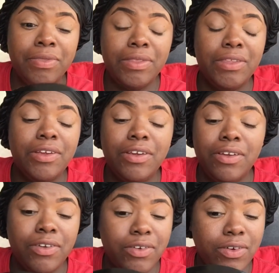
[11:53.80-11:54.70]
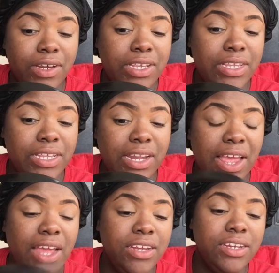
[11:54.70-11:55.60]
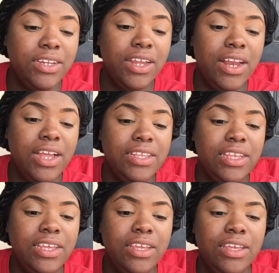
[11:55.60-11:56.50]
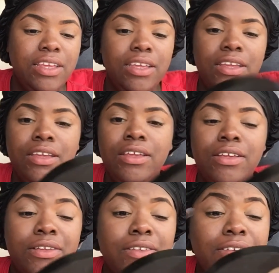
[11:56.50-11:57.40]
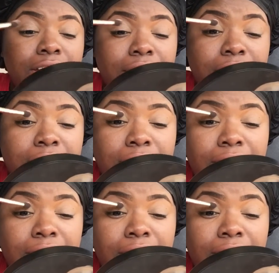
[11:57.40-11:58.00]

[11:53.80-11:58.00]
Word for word: the creasing action that I see trying to